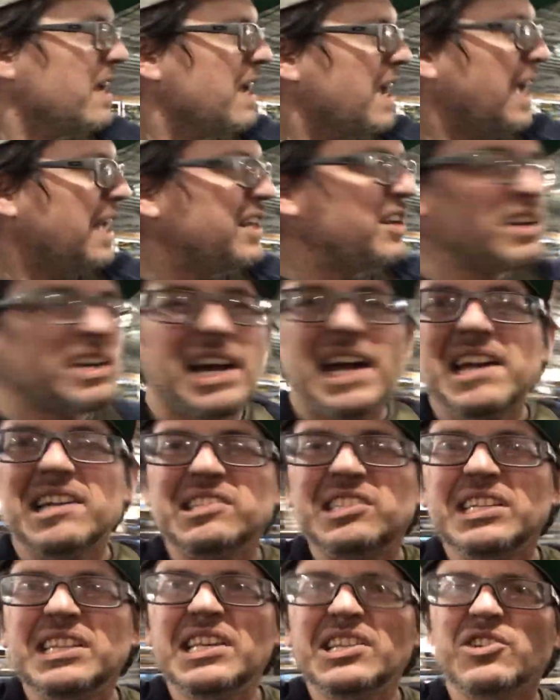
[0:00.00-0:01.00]
And you can kind of
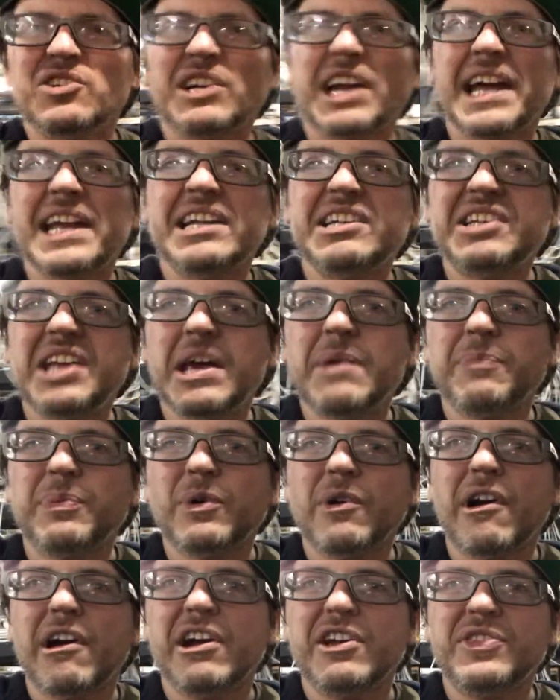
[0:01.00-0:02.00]
see these are kind of
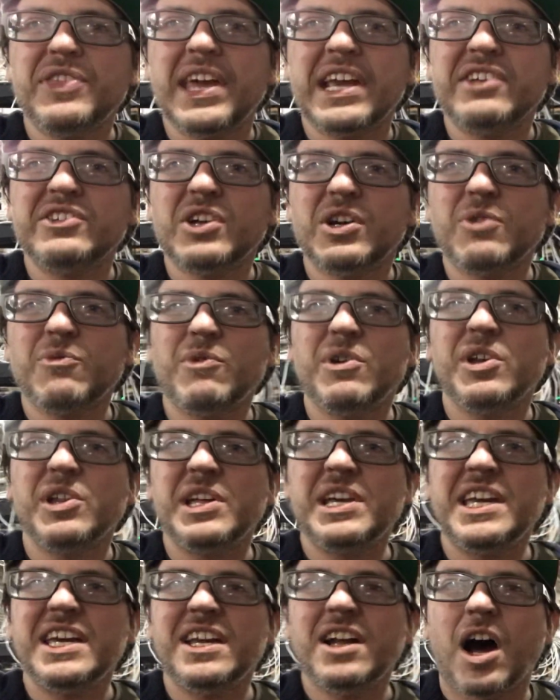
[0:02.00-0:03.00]
temporary. Things aren't
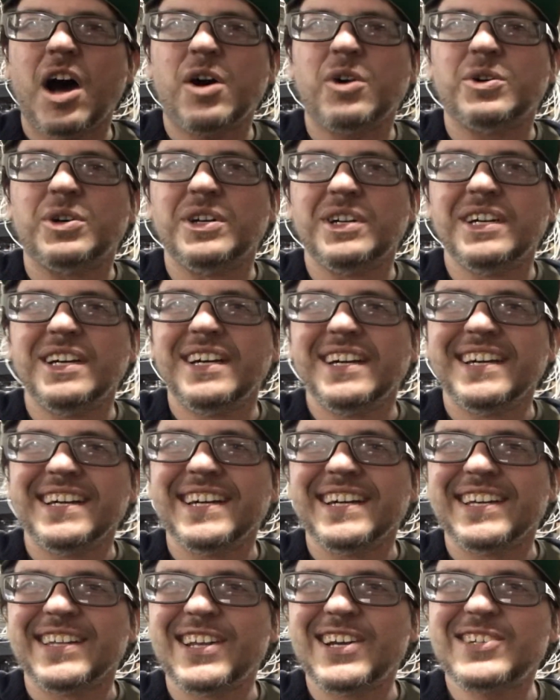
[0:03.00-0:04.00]
really in. Oh,
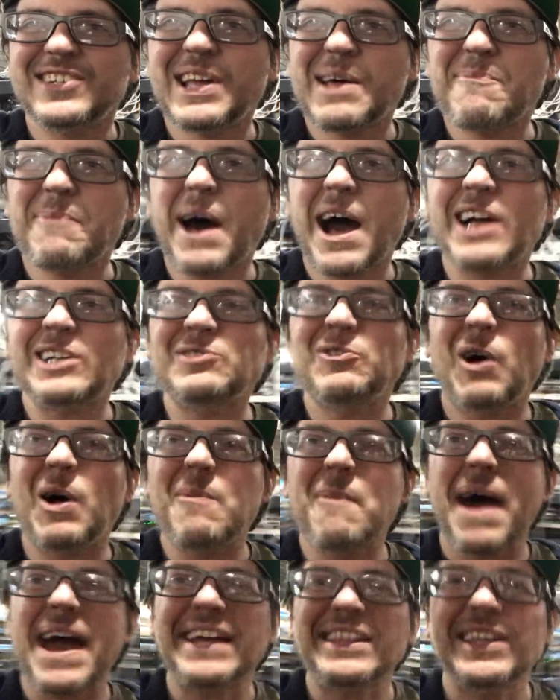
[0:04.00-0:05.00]
there's that box wall
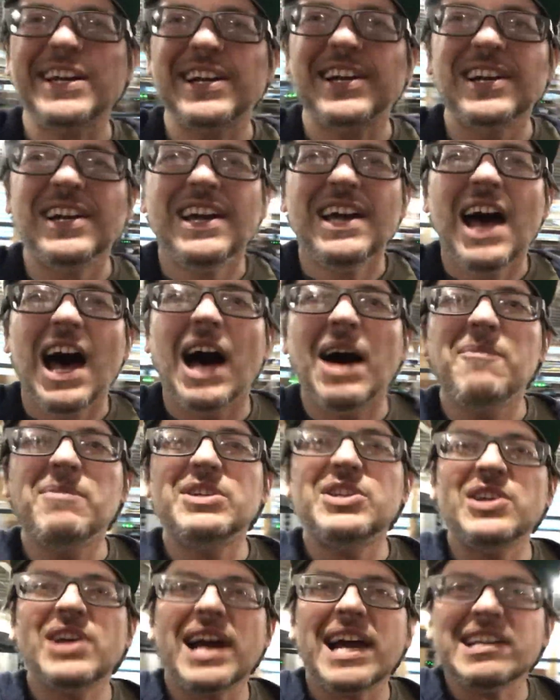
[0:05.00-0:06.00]
back there.
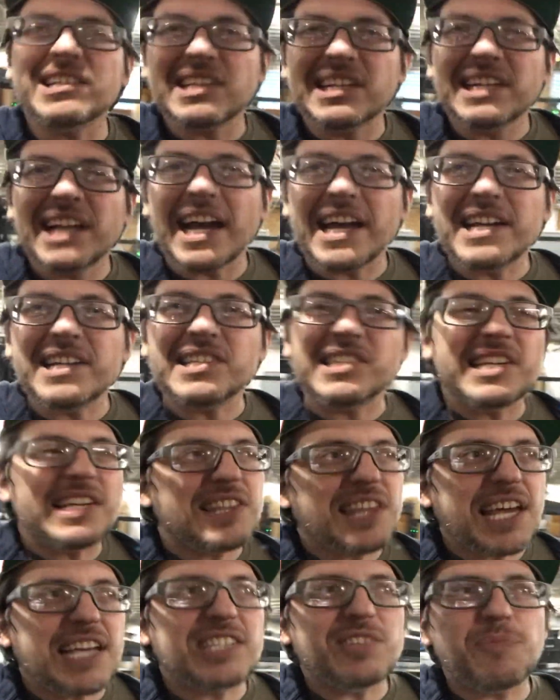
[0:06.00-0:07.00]
But you guys can kind of see
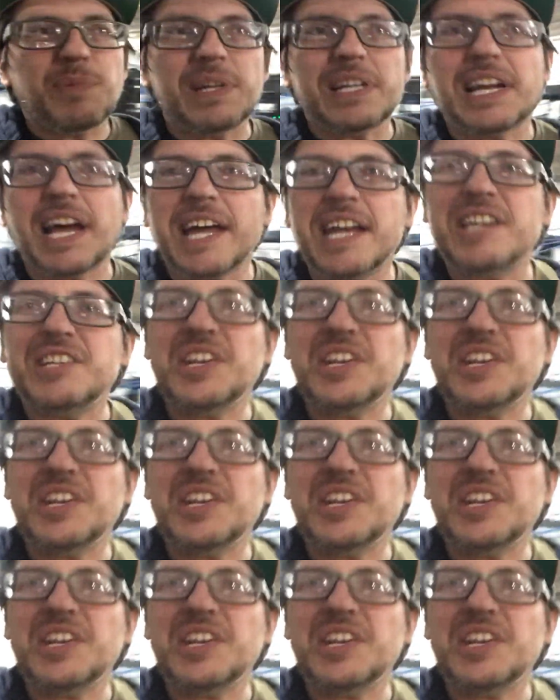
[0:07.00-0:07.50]
things have been kind of